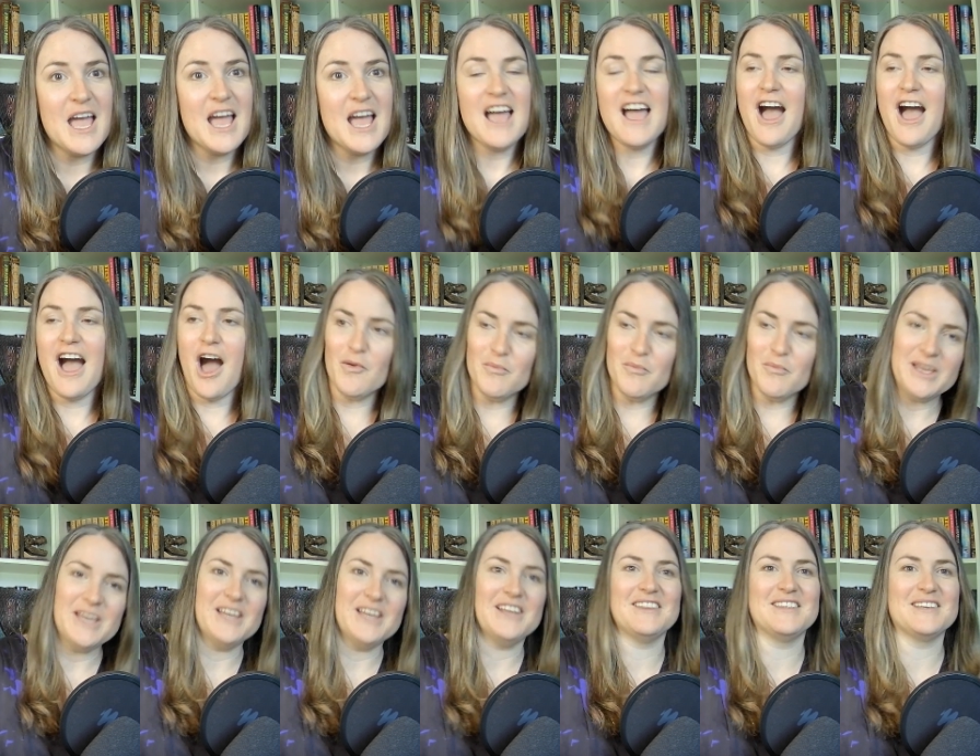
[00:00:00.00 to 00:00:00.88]

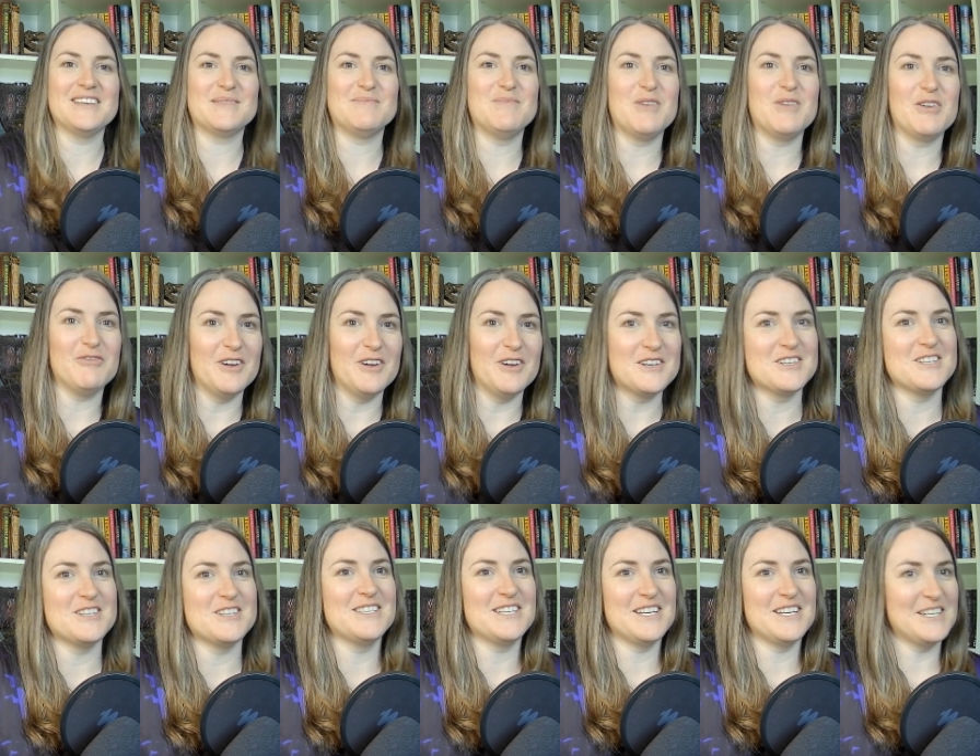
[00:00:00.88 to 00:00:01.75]
Albeit this book
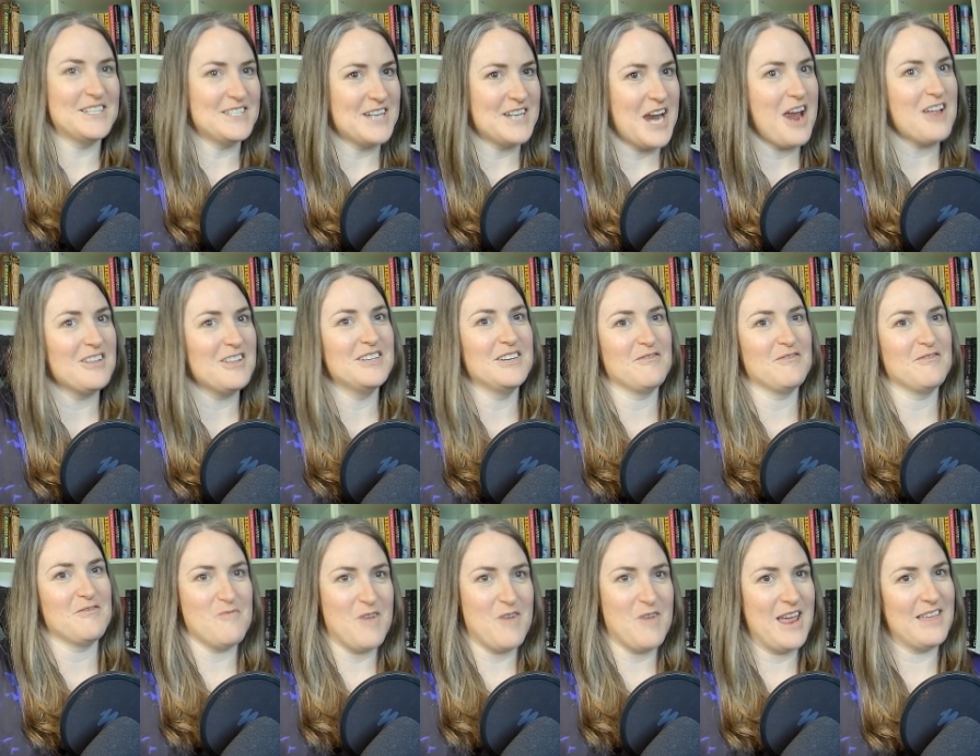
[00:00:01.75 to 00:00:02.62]
functions in an entirely different
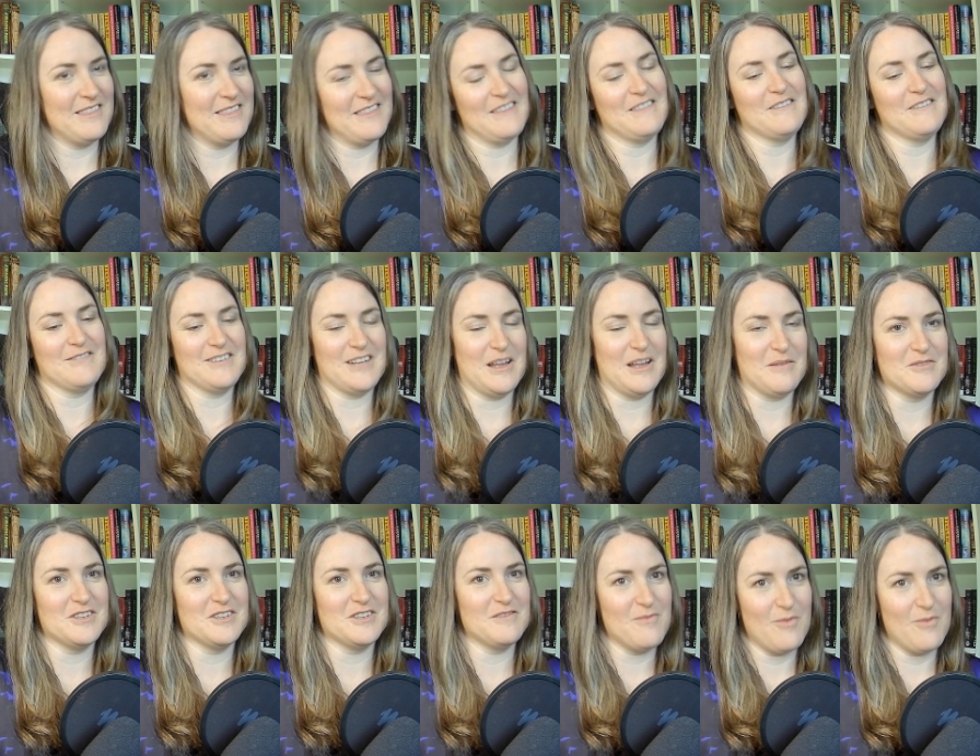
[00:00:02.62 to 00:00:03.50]
way than The
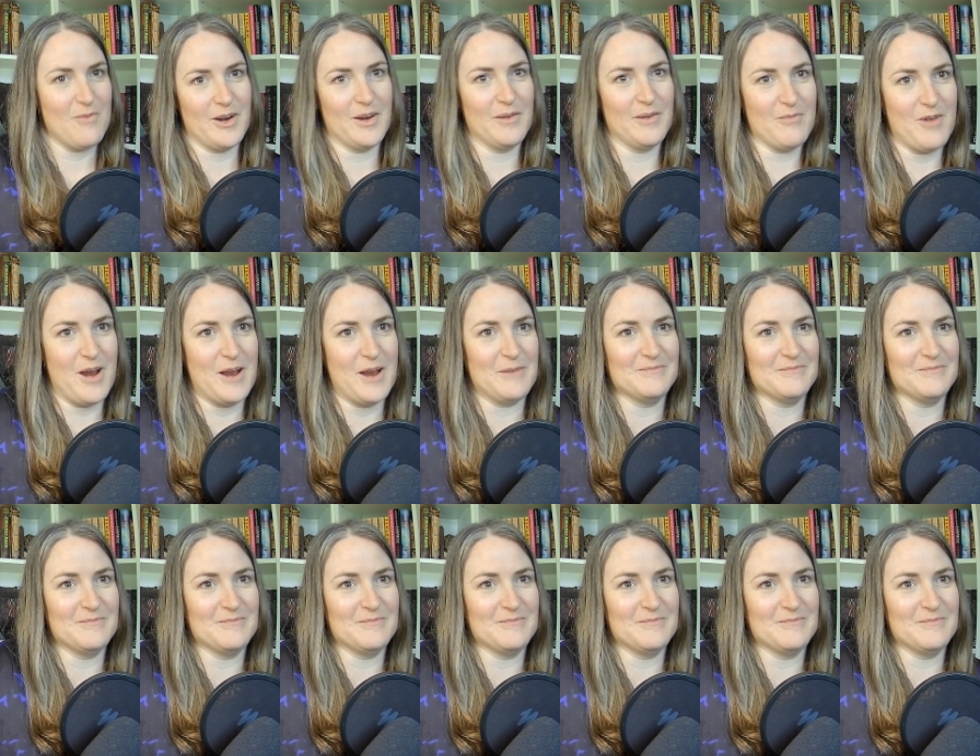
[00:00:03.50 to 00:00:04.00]
Redemption of Morgan Bright.